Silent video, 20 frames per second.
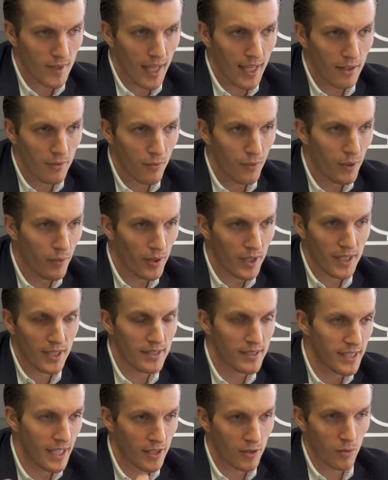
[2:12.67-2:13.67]
And if we were to
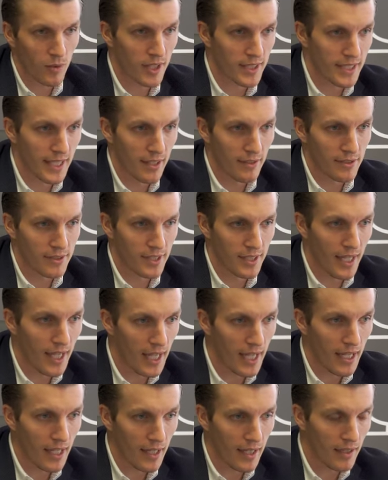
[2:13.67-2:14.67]
decide to work together
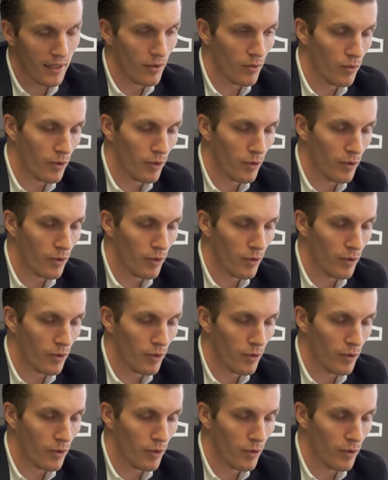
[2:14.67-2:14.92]
today,